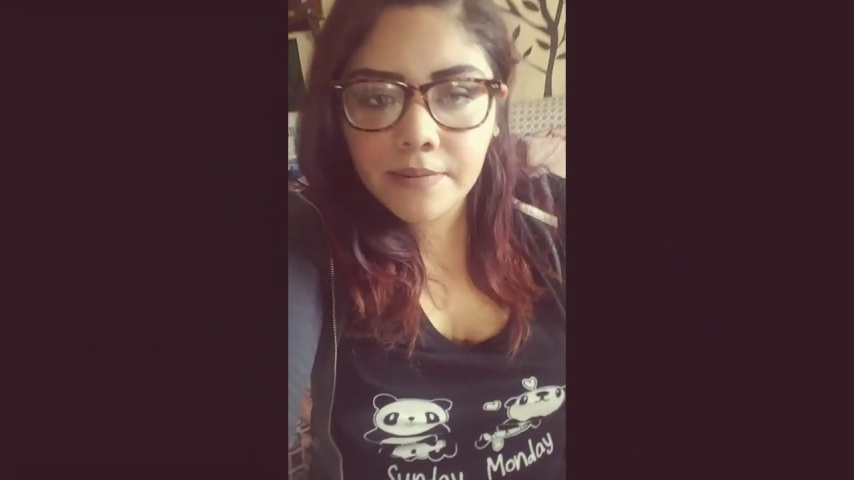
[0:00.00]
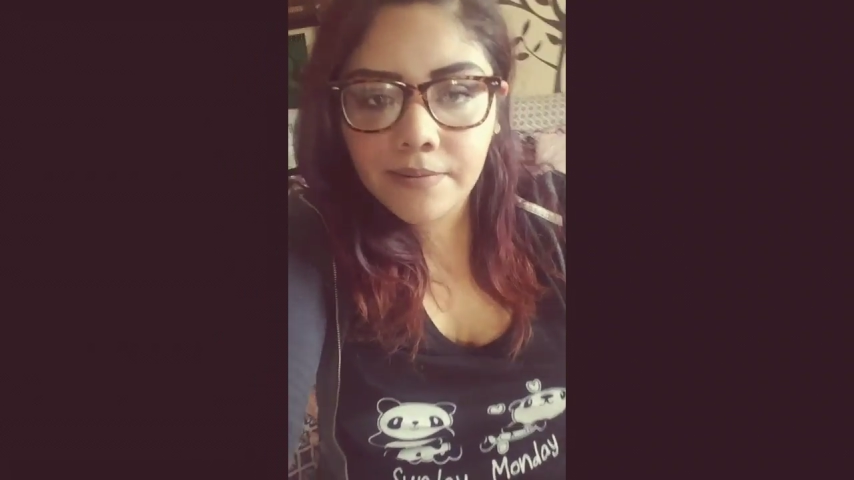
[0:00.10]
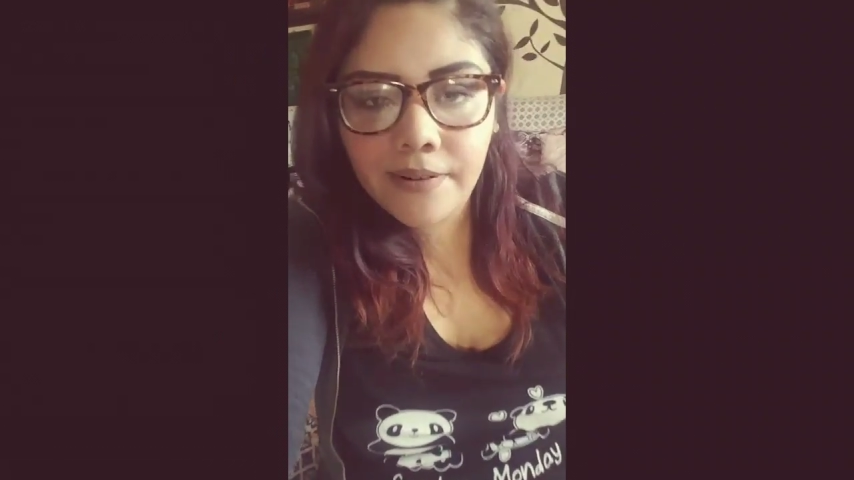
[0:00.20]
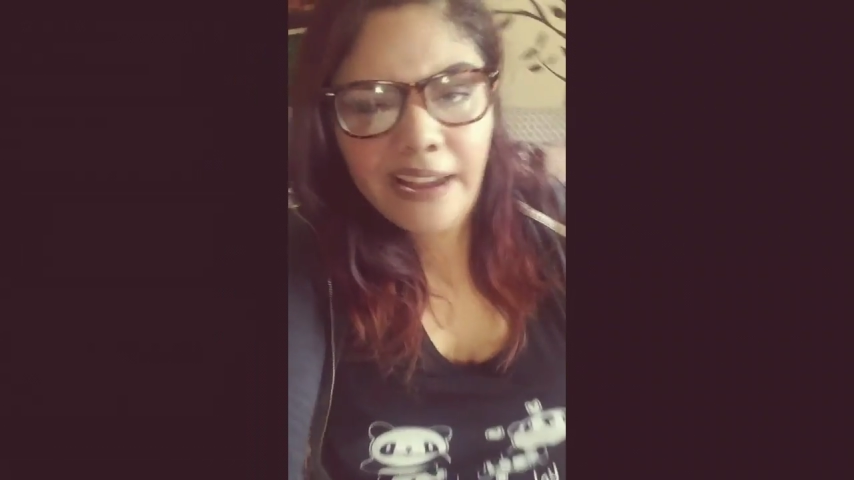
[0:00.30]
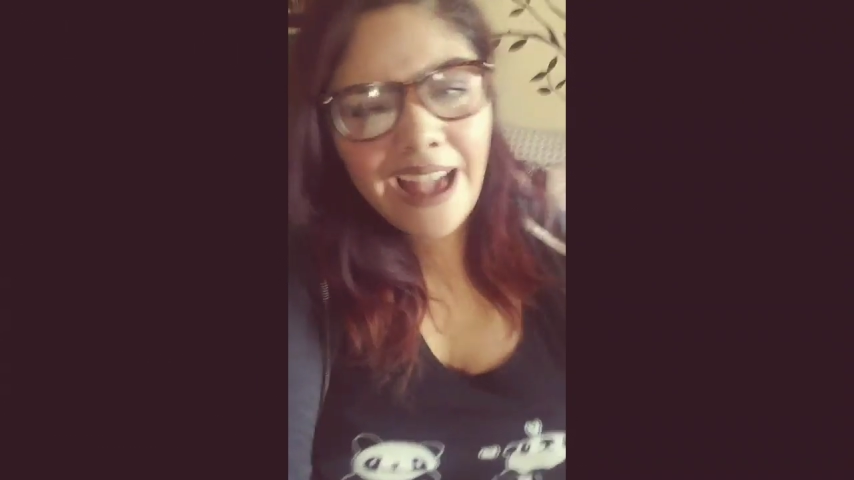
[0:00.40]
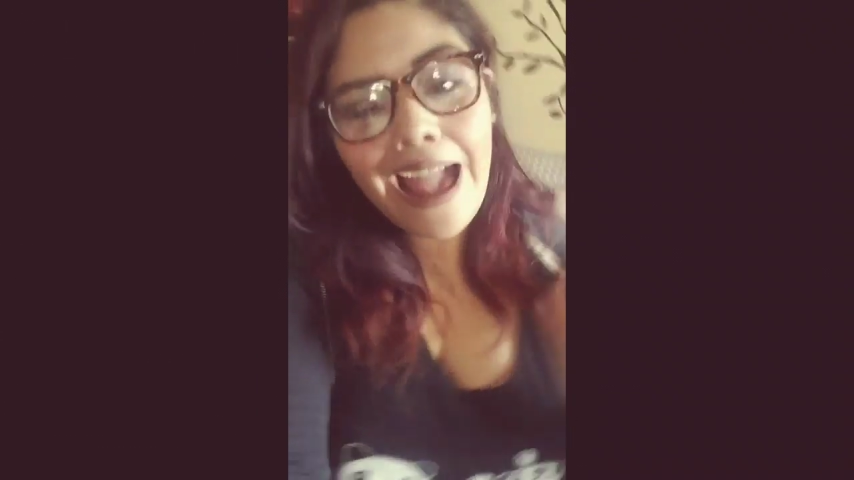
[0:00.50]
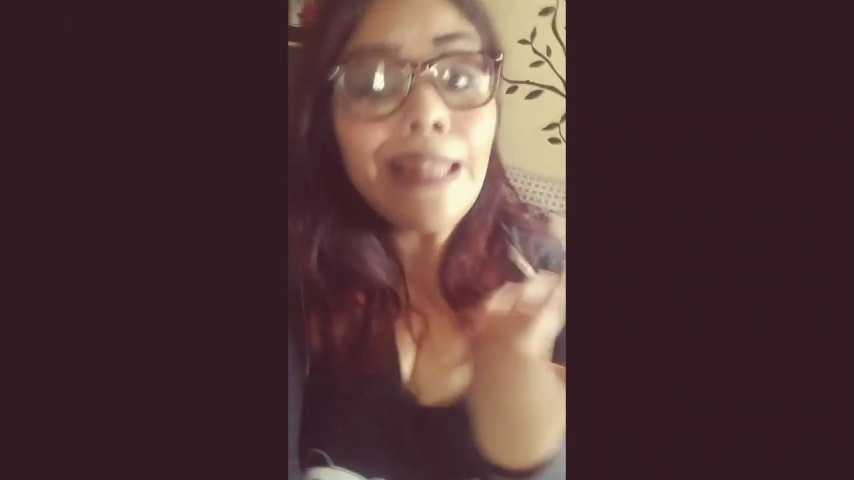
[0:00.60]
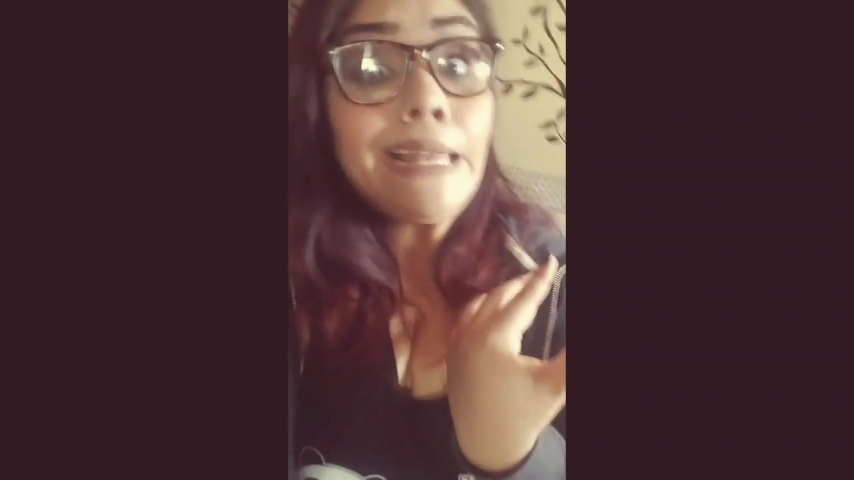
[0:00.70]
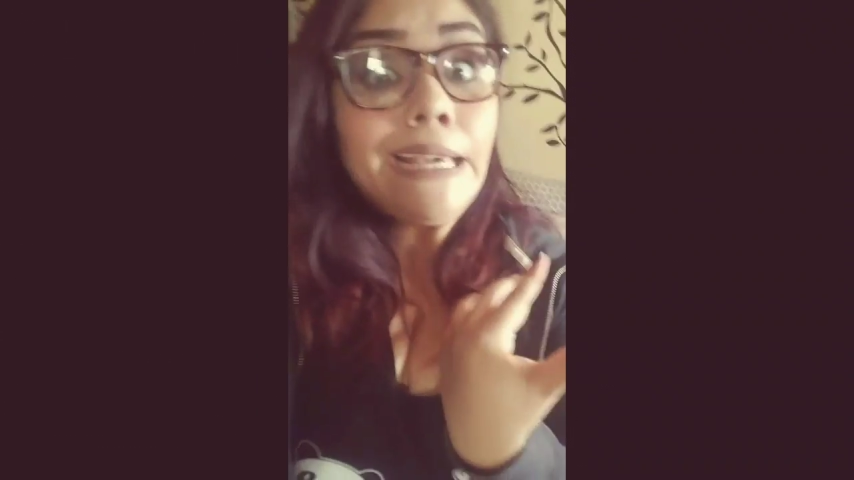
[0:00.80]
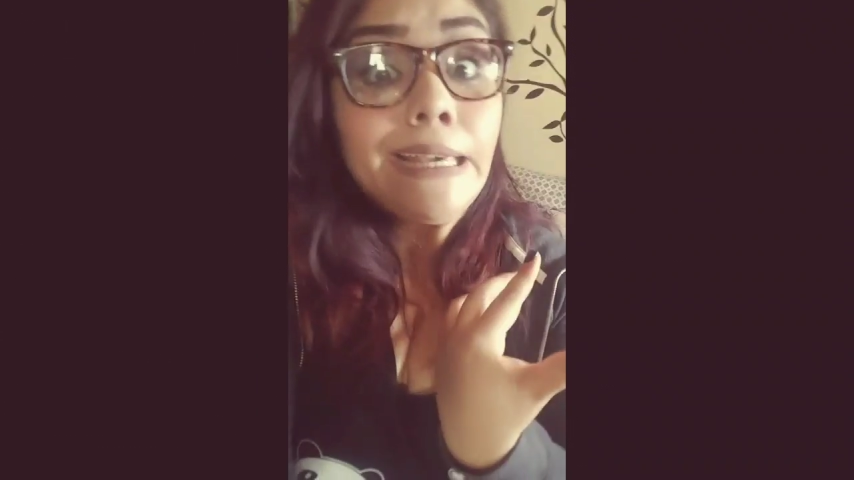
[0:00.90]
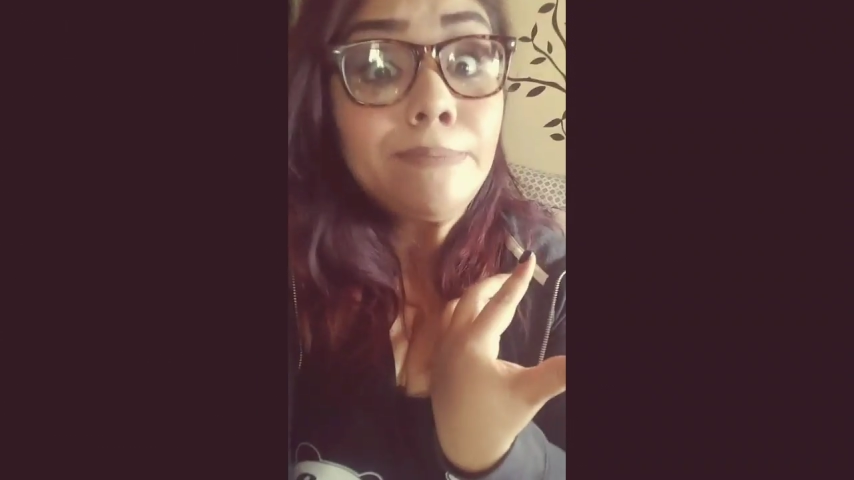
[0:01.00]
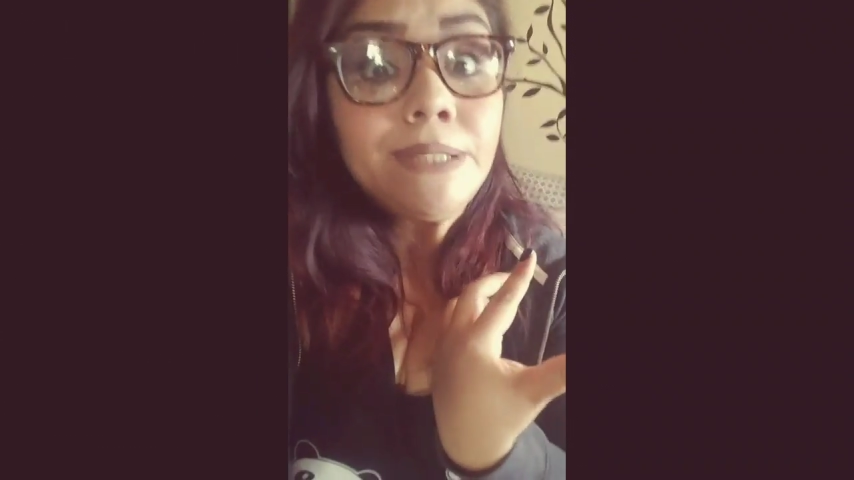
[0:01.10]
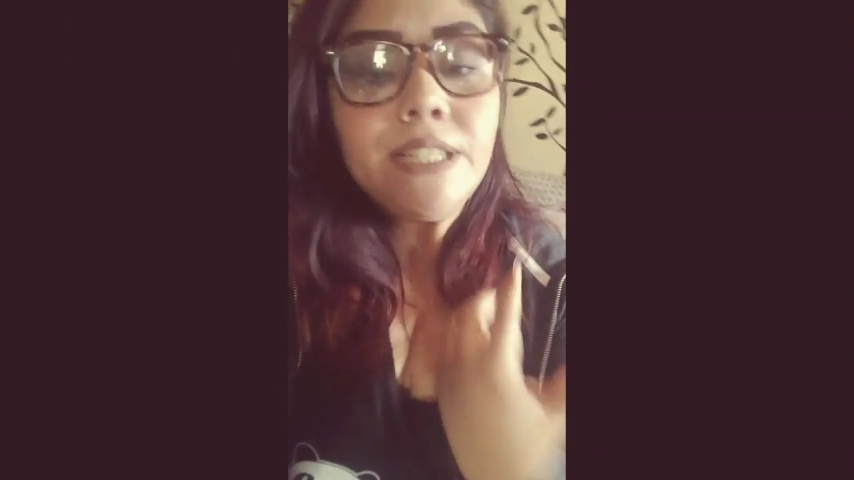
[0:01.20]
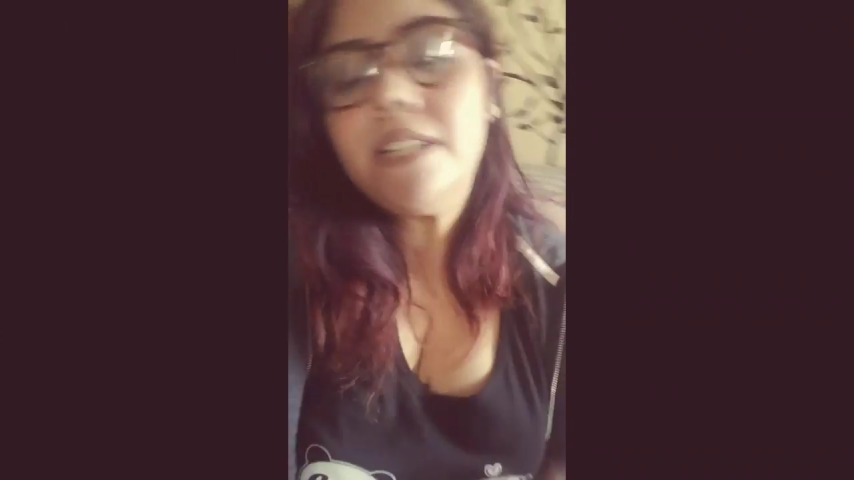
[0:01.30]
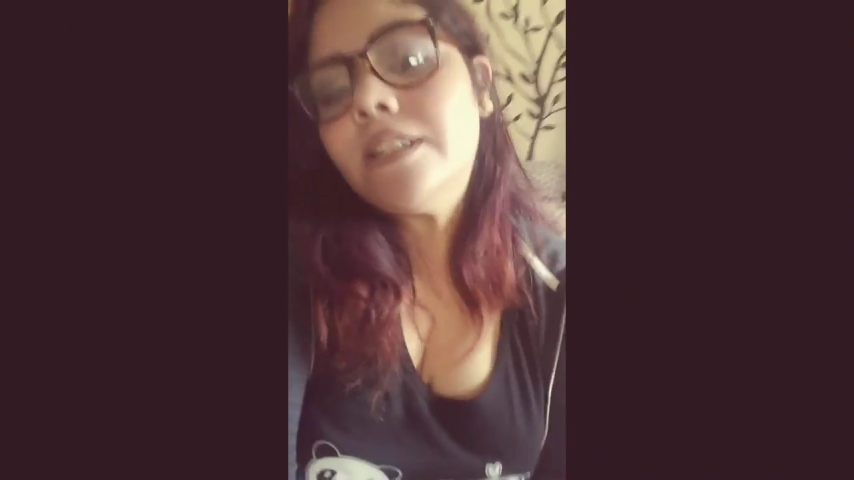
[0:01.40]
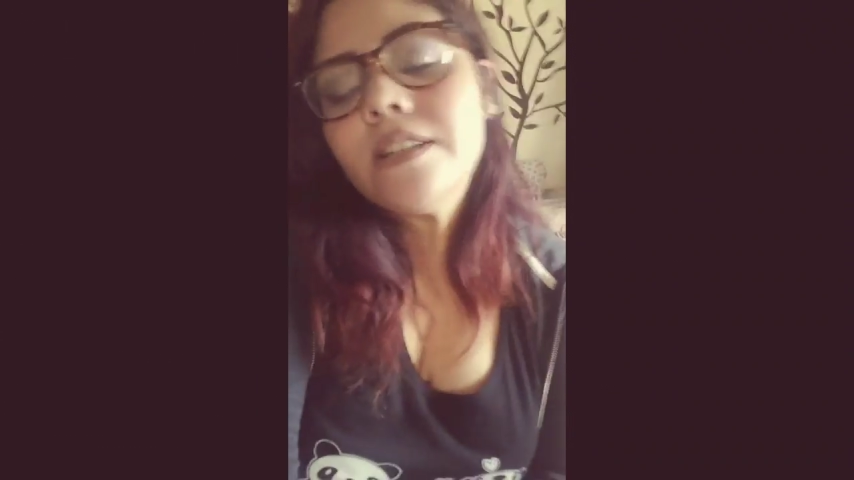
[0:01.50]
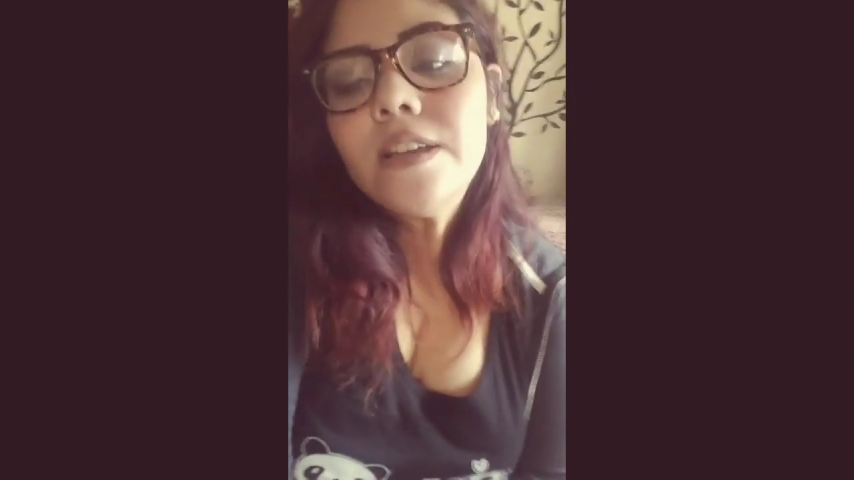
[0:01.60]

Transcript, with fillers: before. I like kimchi.